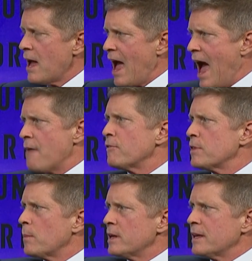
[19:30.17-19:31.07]
half of
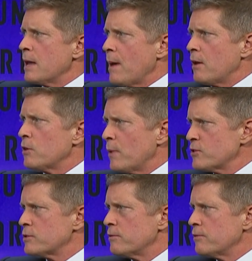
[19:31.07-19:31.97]
the money came out of the
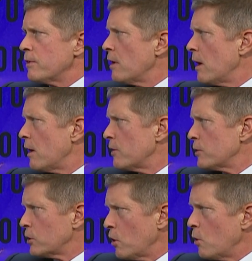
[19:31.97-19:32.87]
rest of uh,
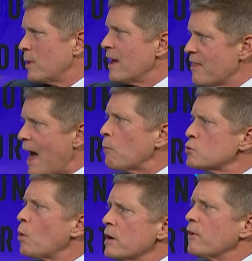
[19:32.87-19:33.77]
the globe. That
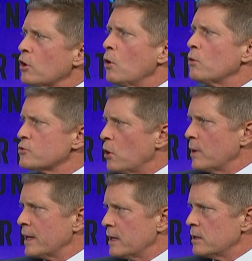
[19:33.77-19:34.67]
was one of our goals
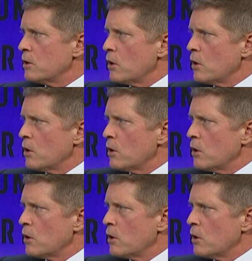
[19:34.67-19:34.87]
going in.